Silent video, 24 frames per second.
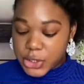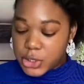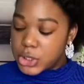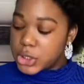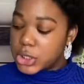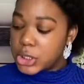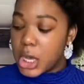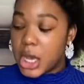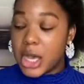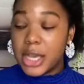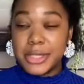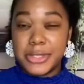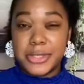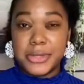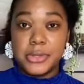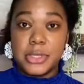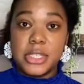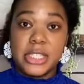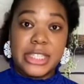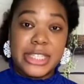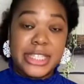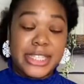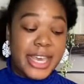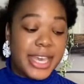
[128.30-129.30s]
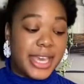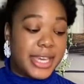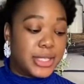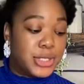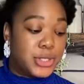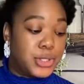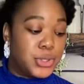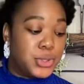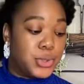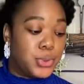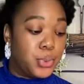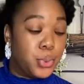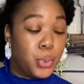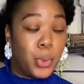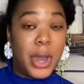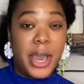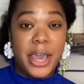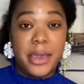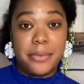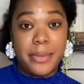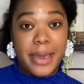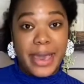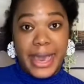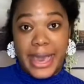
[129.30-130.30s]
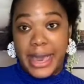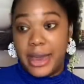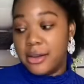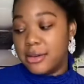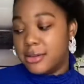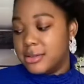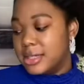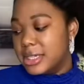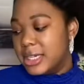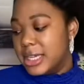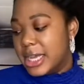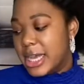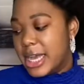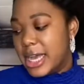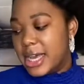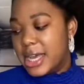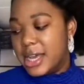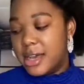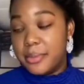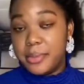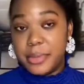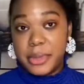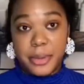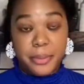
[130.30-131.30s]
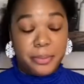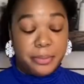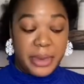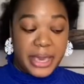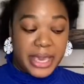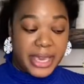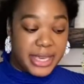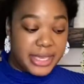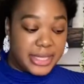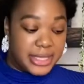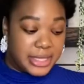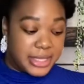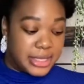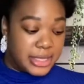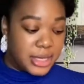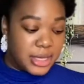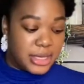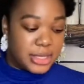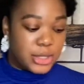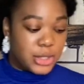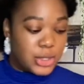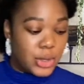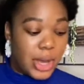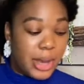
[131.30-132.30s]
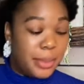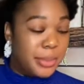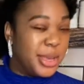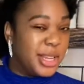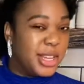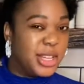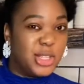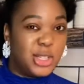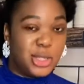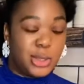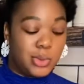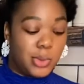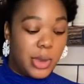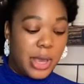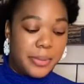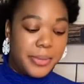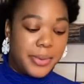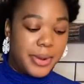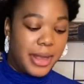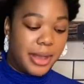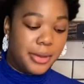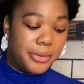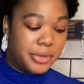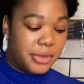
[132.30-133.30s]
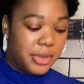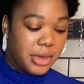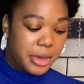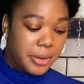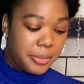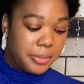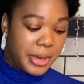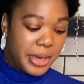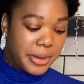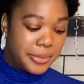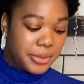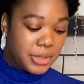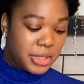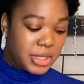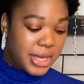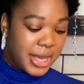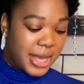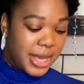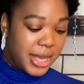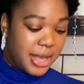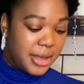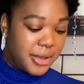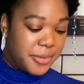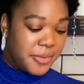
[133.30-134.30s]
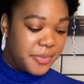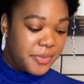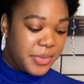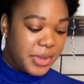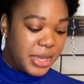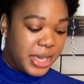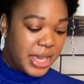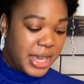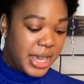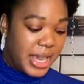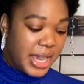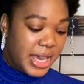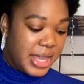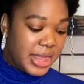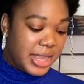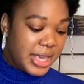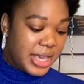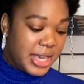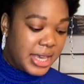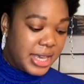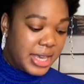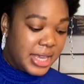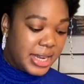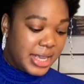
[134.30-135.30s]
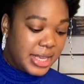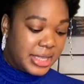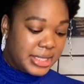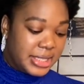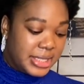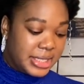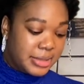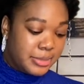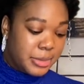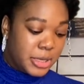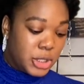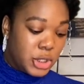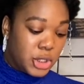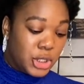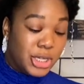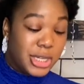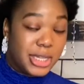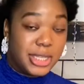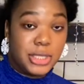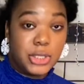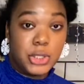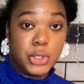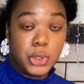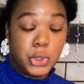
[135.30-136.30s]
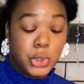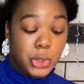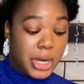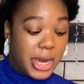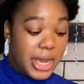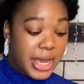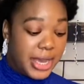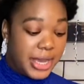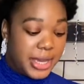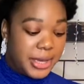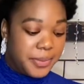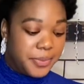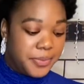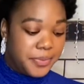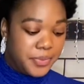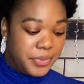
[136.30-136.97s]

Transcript: also say to wipe out the base. So I'm gonna just wipe it out with like a paper towel, and then it says make sure it's dry.